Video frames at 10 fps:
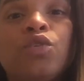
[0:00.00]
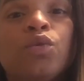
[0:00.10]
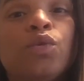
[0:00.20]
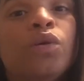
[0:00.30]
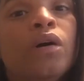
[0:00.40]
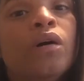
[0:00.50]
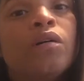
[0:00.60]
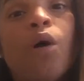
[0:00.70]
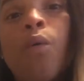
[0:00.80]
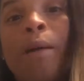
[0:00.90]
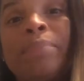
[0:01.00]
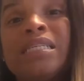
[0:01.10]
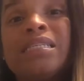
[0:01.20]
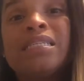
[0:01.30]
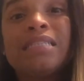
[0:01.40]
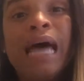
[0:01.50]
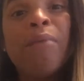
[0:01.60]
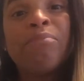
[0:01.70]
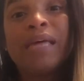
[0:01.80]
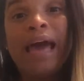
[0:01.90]
to go up a
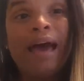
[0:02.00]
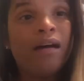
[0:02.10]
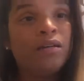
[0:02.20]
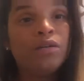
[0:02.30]
step yet.